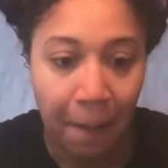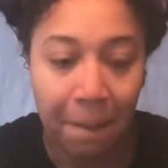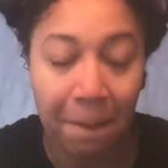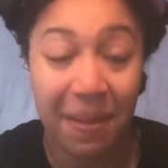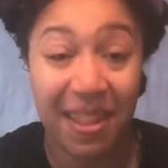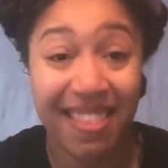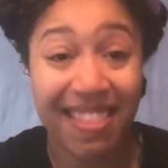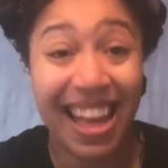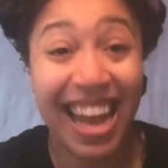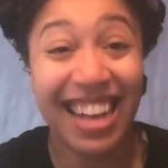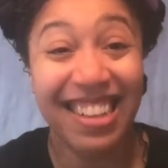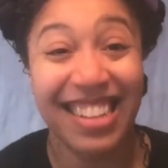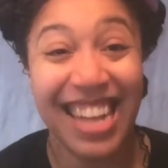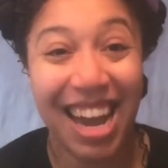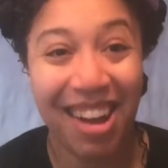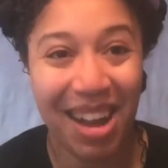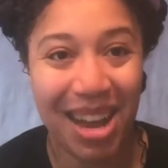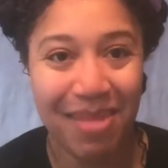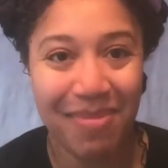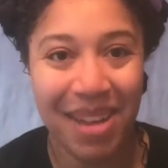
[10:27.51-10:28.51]
But that's
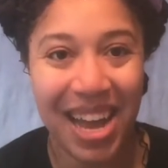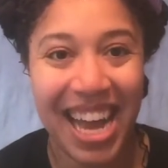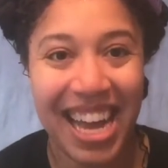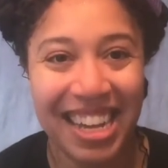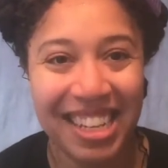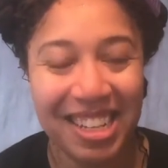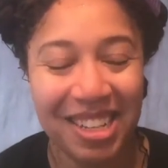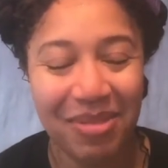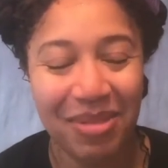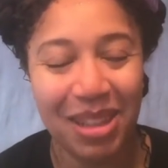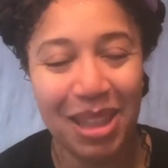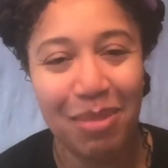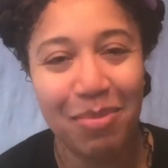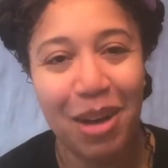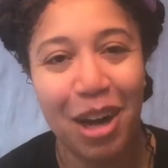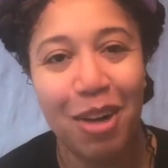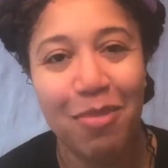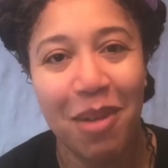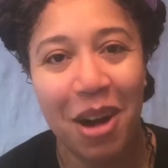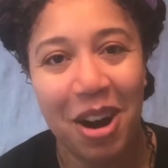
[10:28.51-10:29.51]
how I mask with the
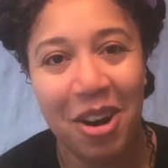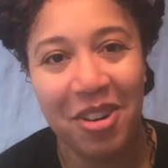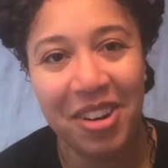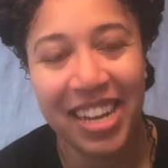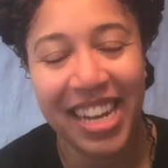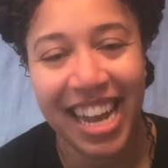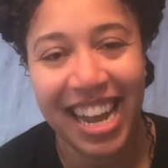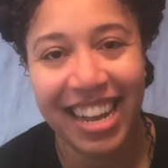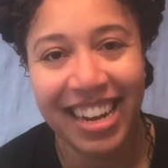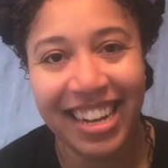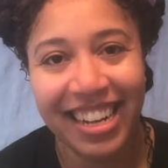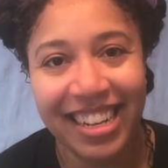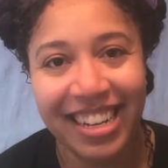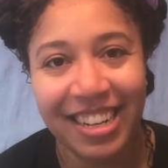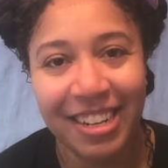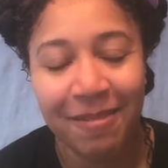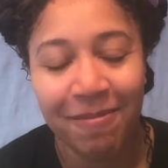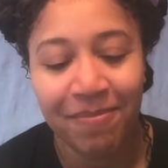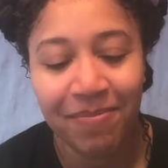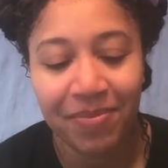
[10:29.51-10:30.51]
Bell Bar
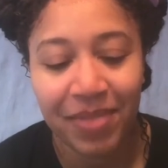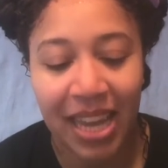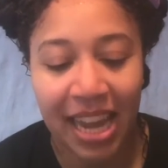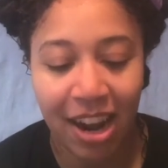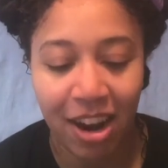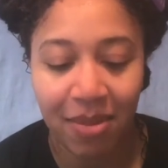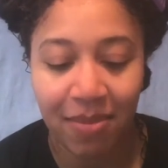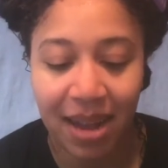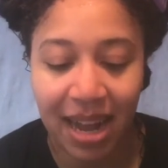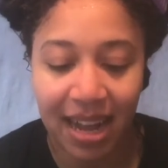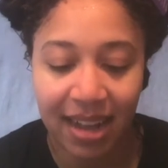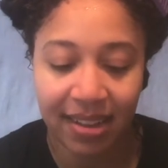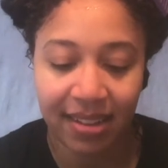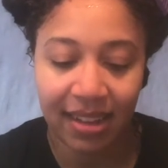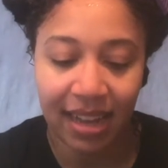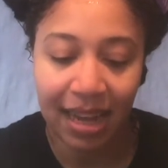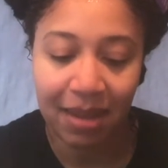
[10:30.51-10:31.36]
Organic hair mask.